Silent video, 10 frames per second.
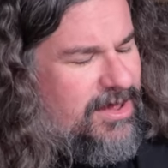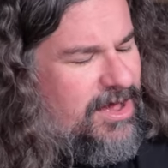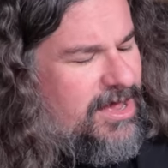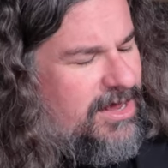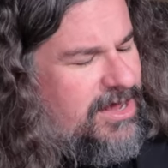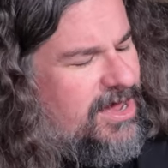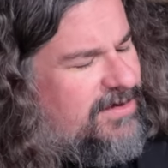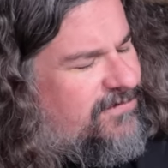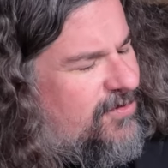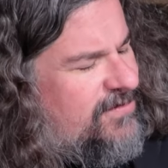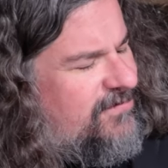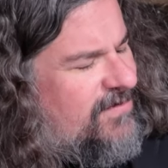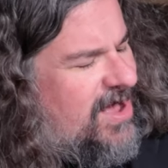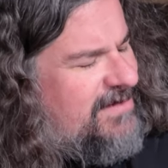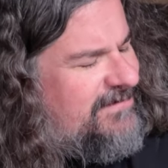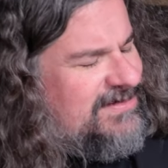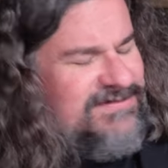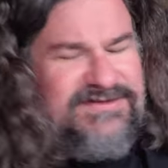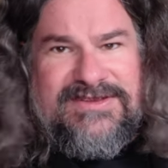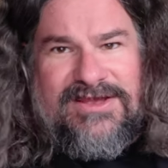cut 45
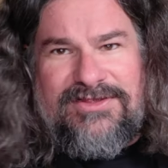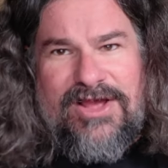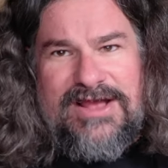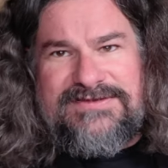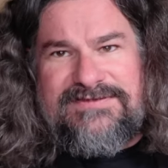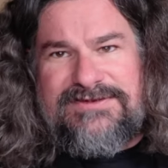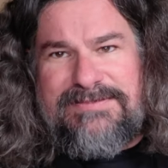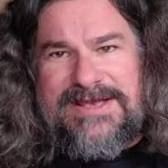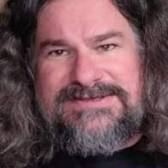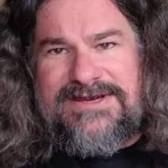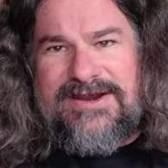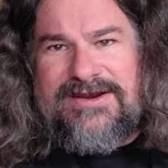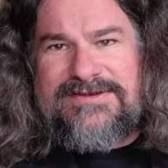and still lots of space there.